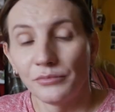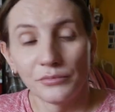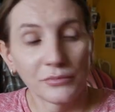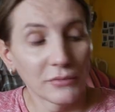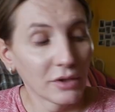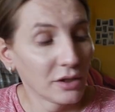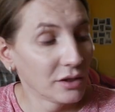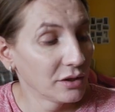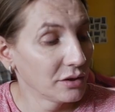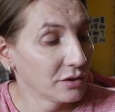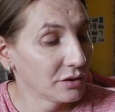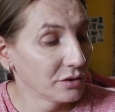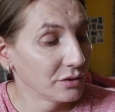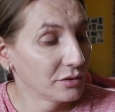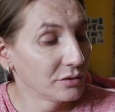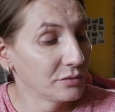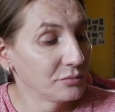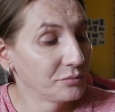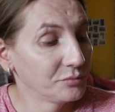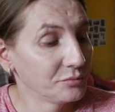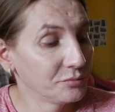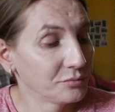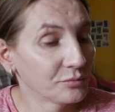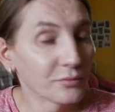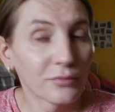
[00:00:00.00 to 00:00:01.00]

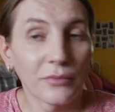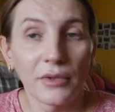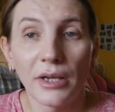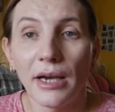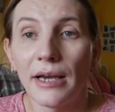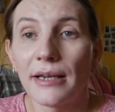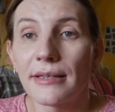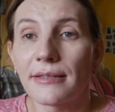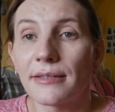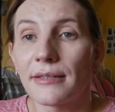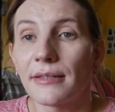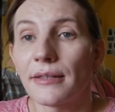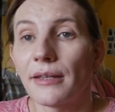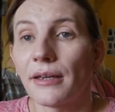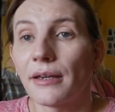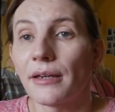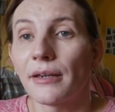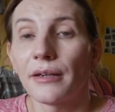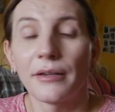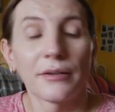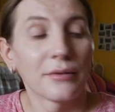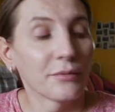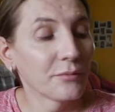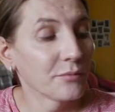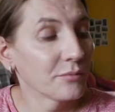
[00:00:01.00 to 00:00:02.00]
as
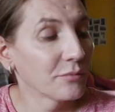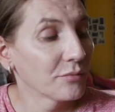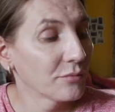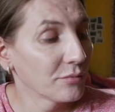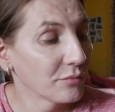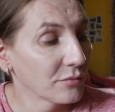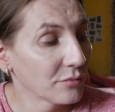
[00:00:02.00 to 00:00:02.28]
the